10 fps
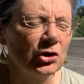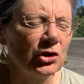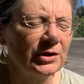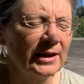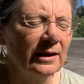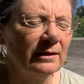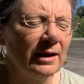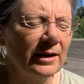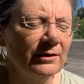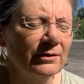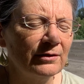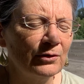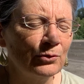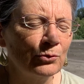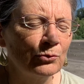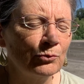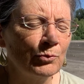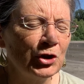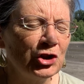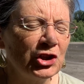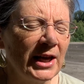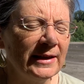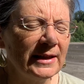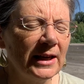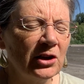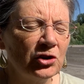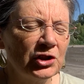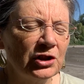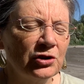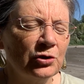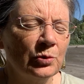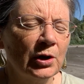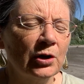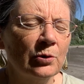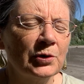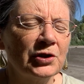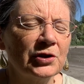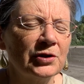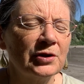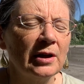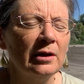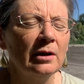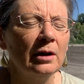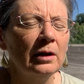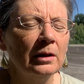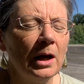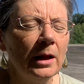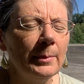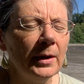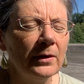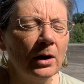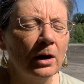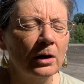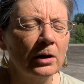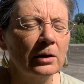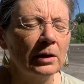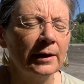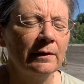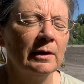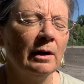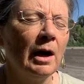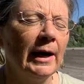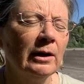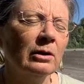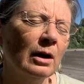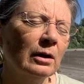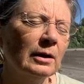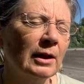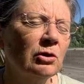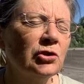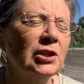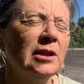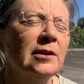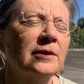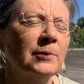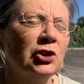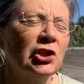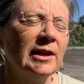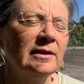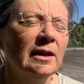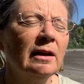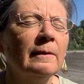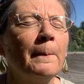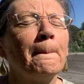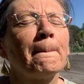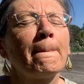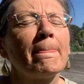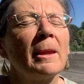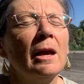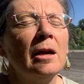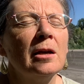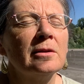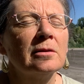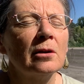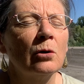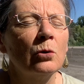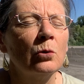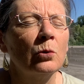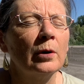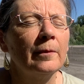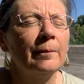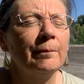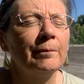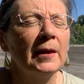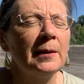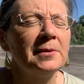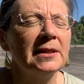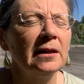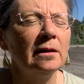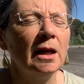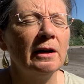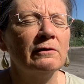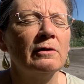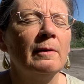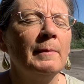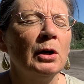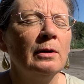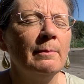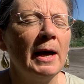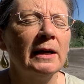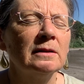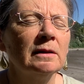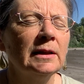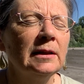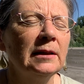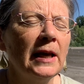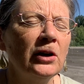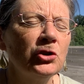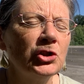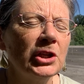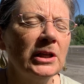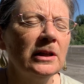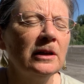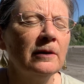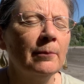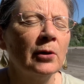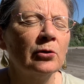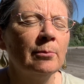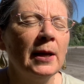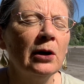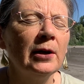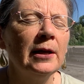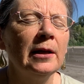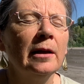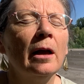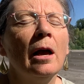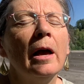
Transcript: She's got a lot of magenta energy to her, which is a lot about the heart, like the higher heart energy is magenta. So, and I'm seeing a lot of Mary Magdalene energy, Mother Mary,